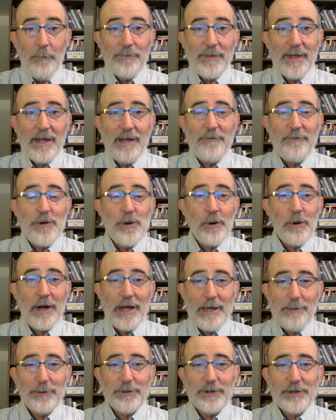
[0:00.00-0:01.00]
If you are
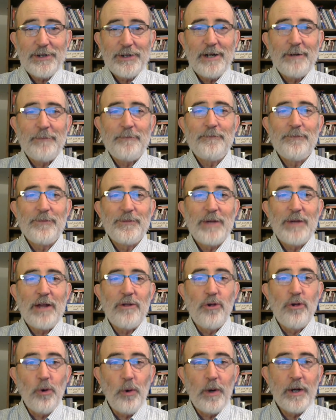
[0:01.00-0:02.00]
able to come and
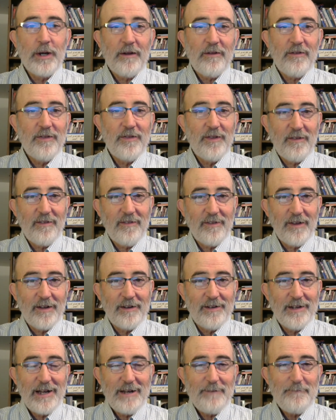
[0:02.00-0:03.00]
join us this
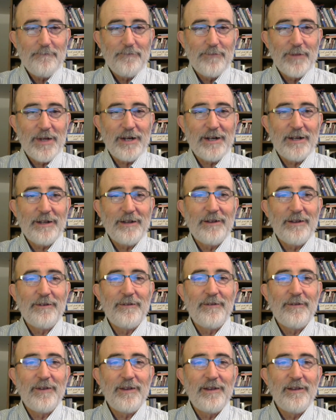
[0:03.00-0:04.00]
Sunday,
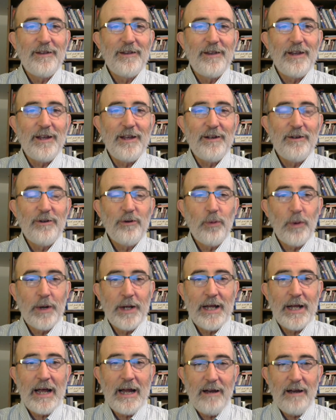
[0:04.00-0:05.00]
the
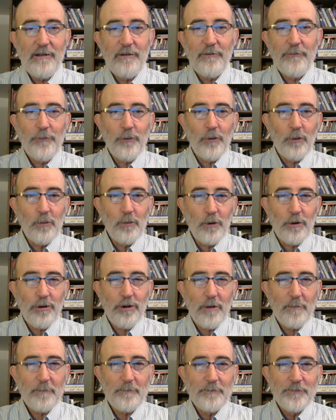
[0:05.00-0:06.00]
28th, for
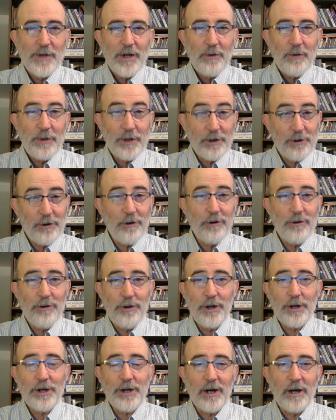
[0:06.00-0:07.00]
worship, we encourage you
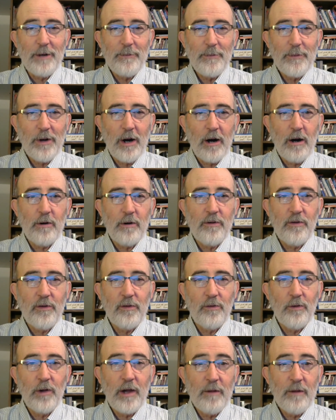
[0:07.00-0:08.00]
to come. Our
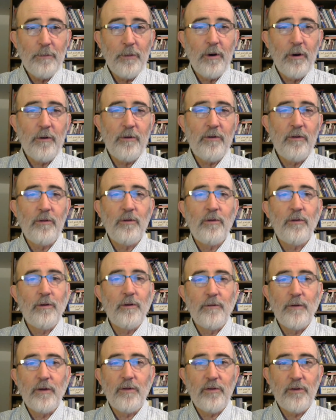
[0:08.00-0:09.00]
in-person
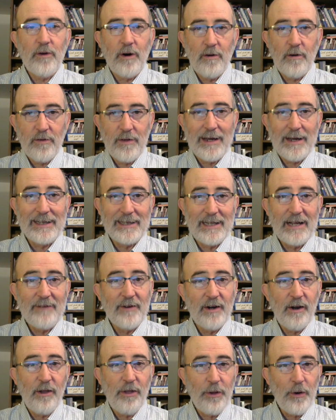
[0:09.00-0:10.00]
service starts at
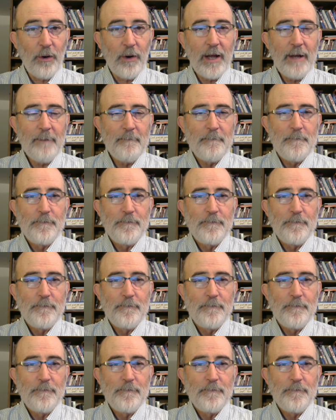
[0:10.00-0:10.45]
11:30.